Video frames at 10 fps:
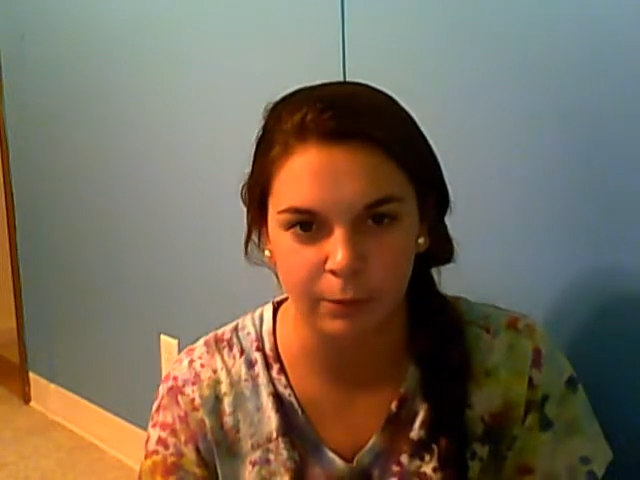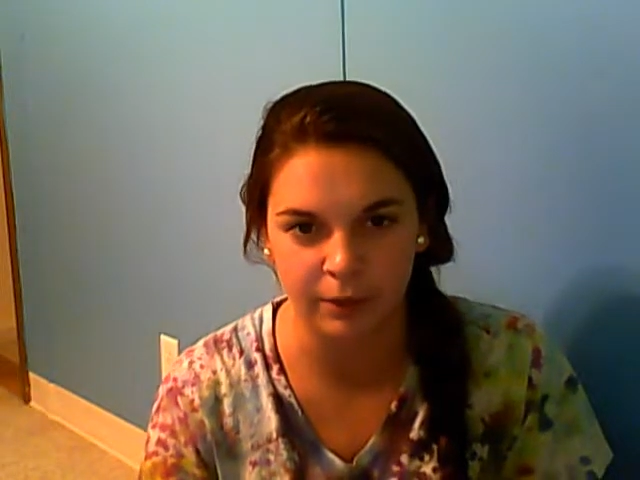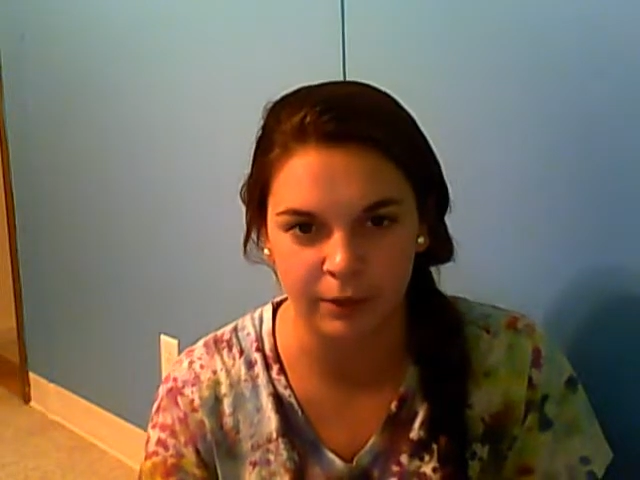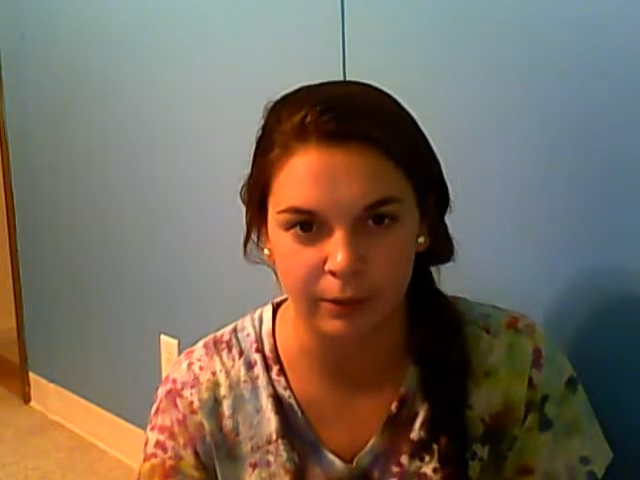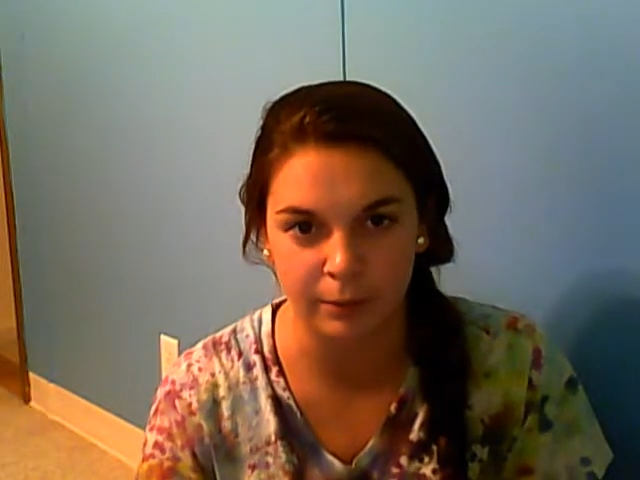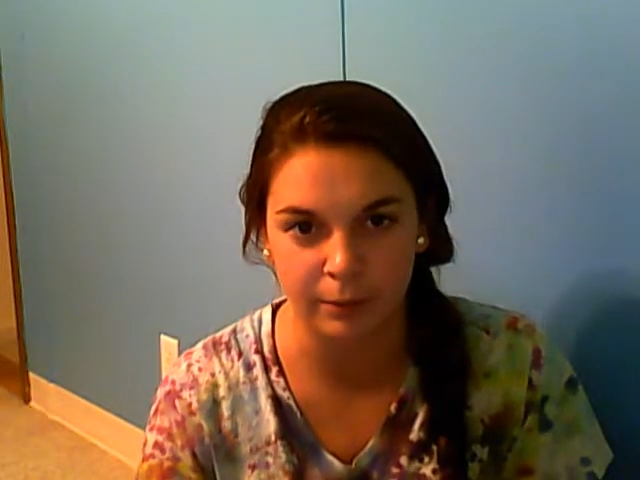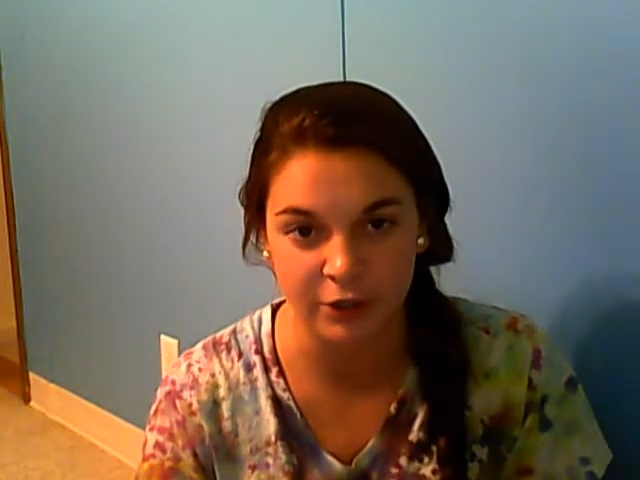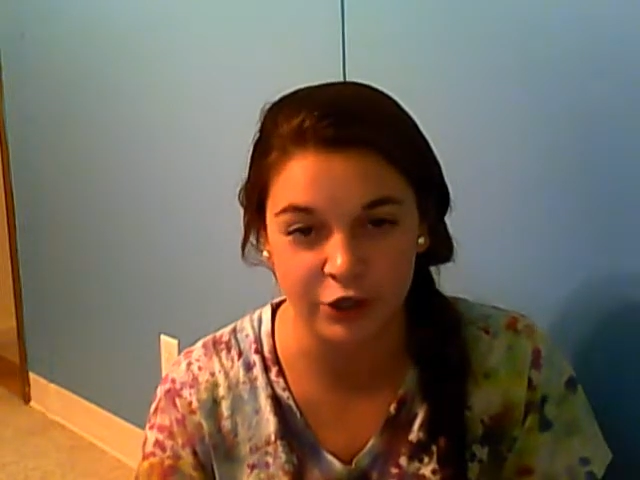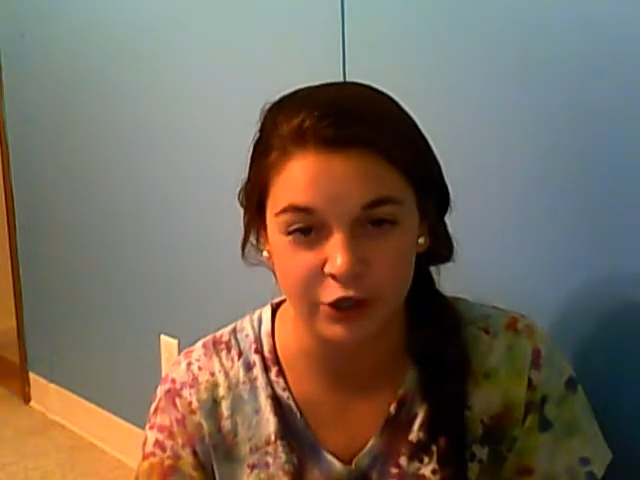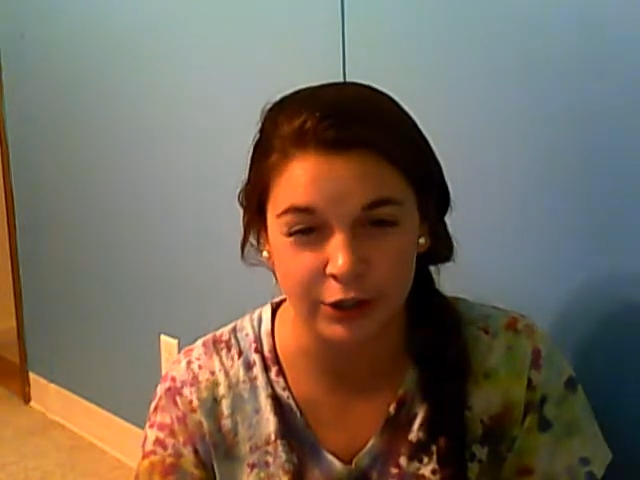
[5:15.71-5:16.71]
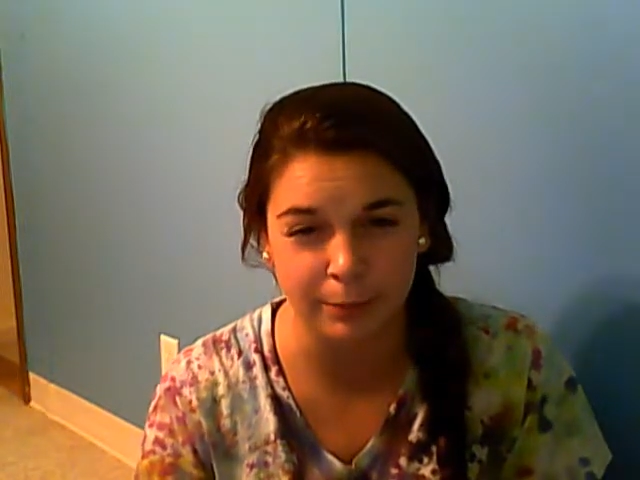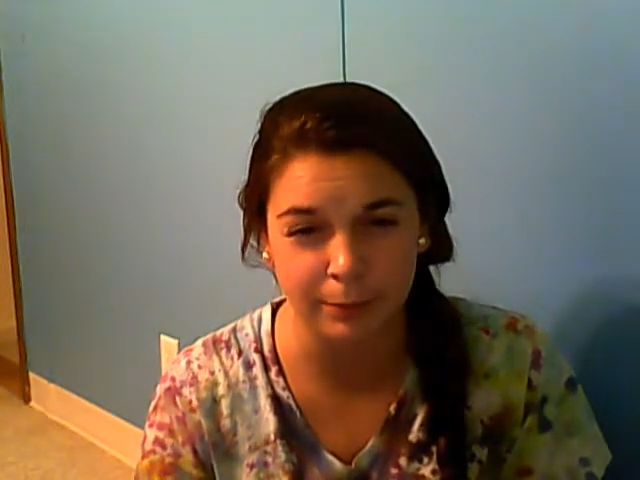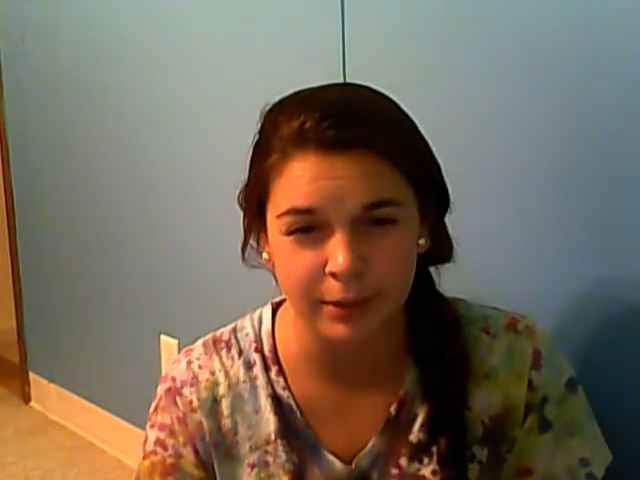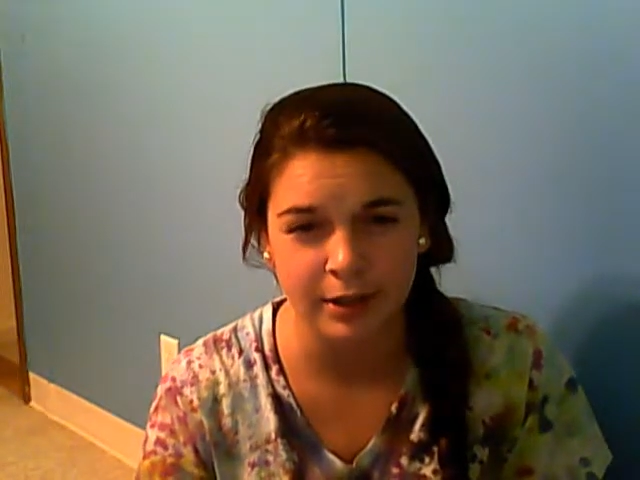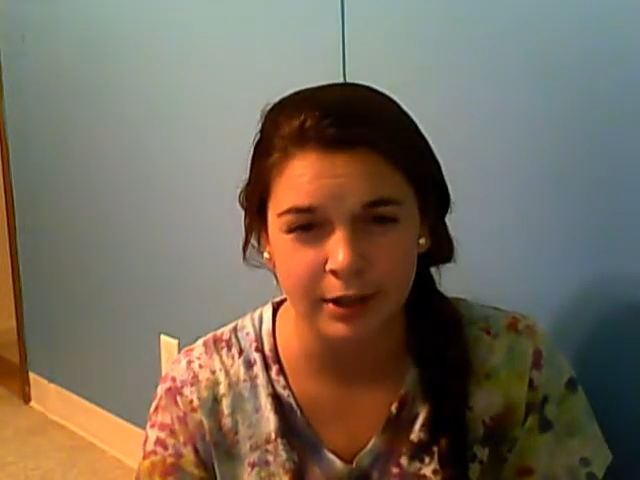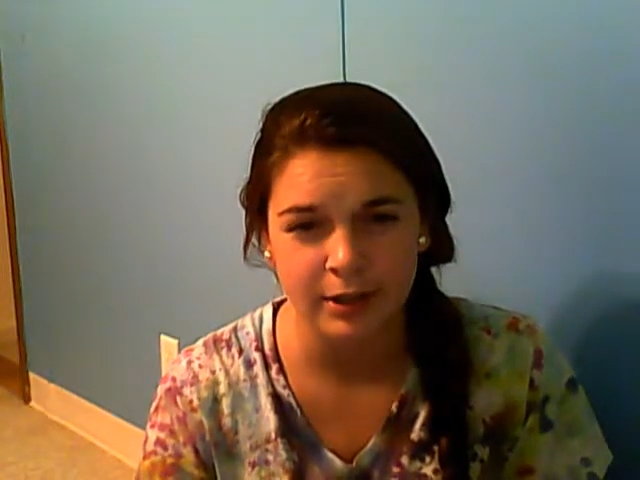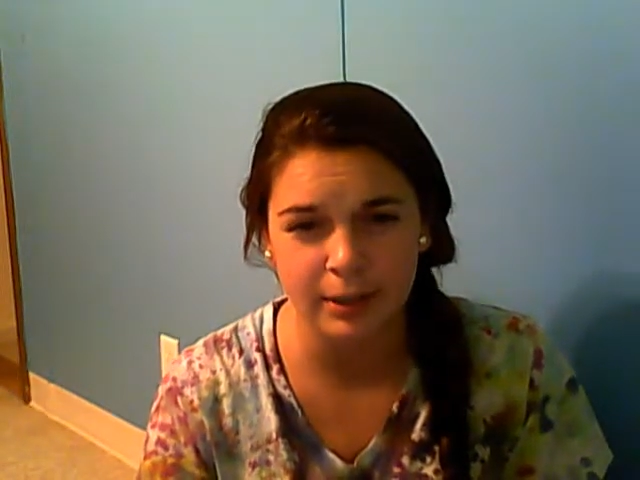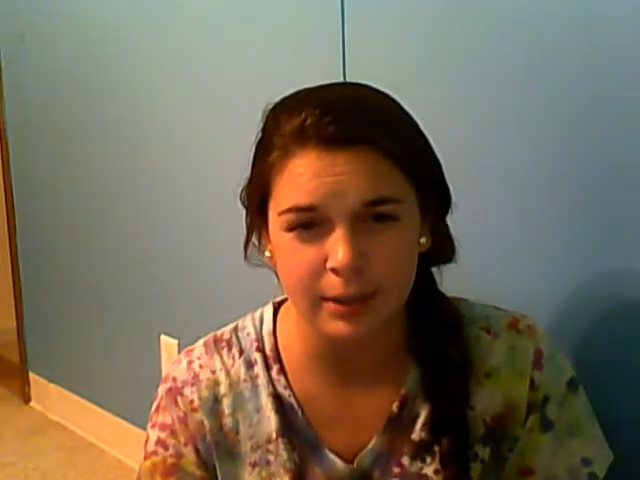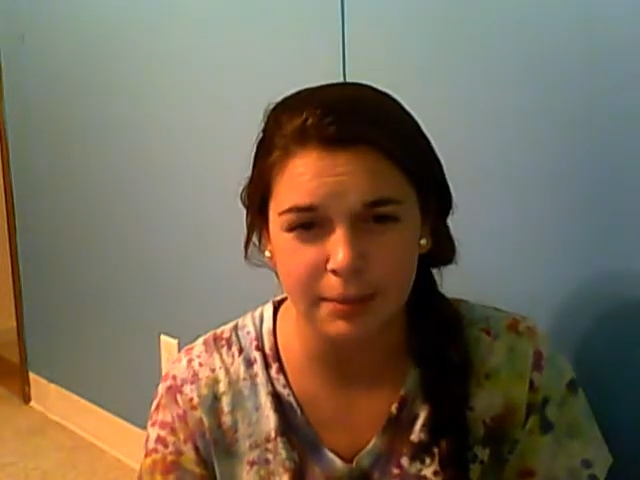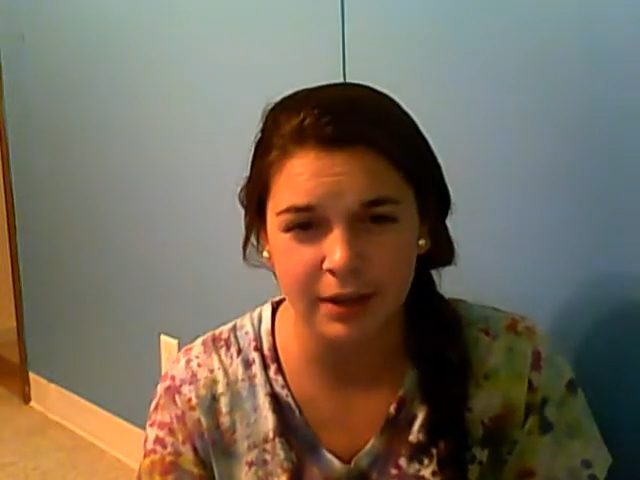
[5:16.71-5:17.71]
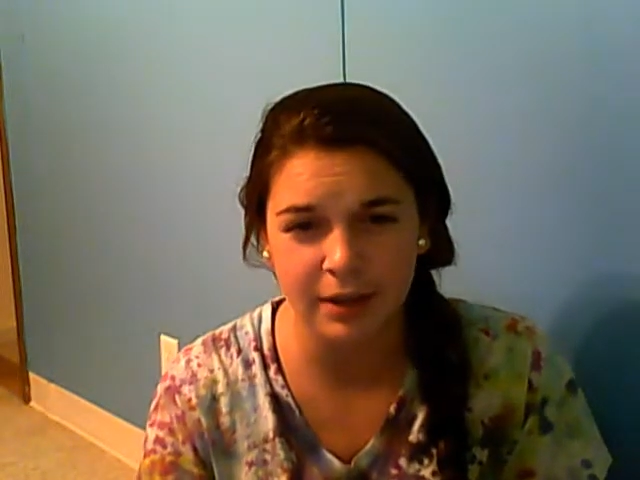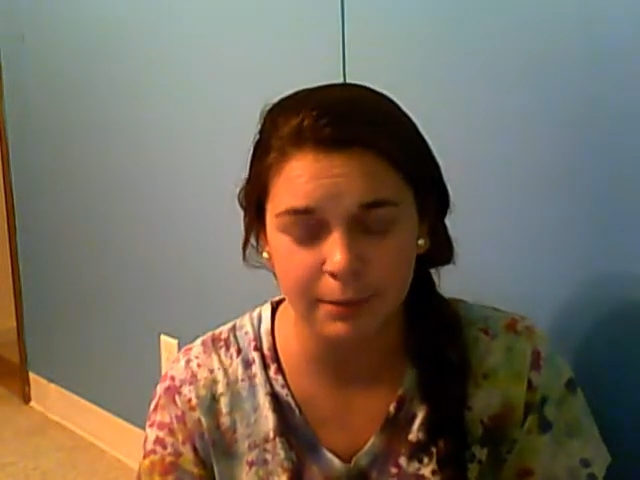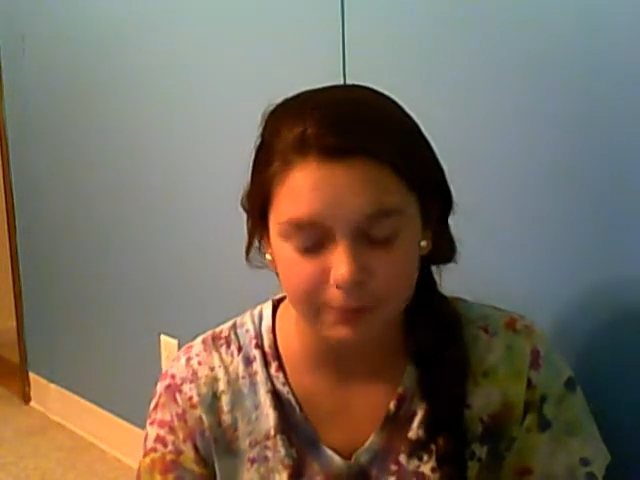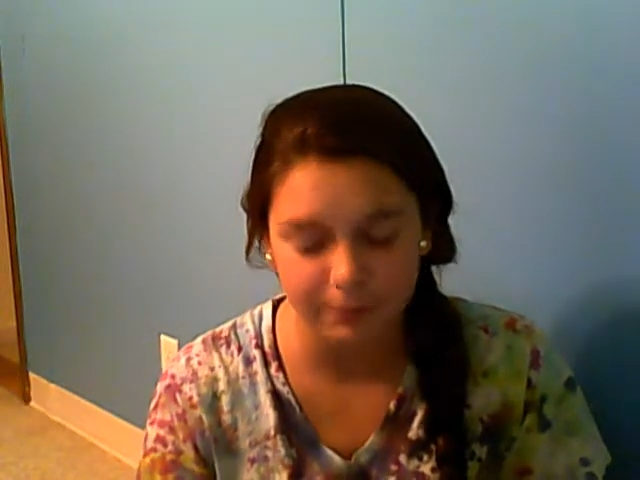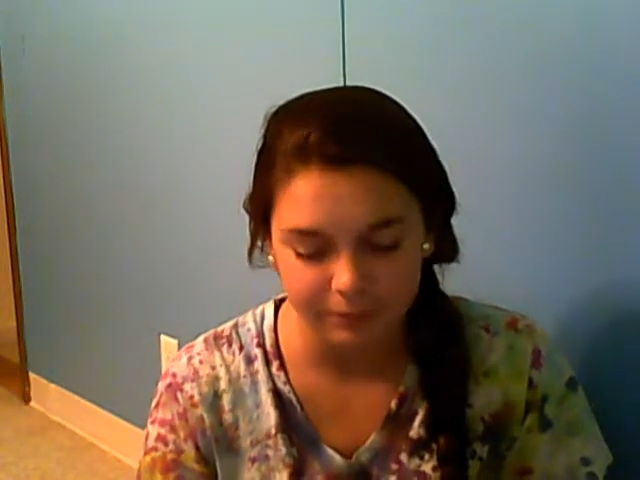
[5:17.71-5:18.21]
where they were going to be cheap type thing.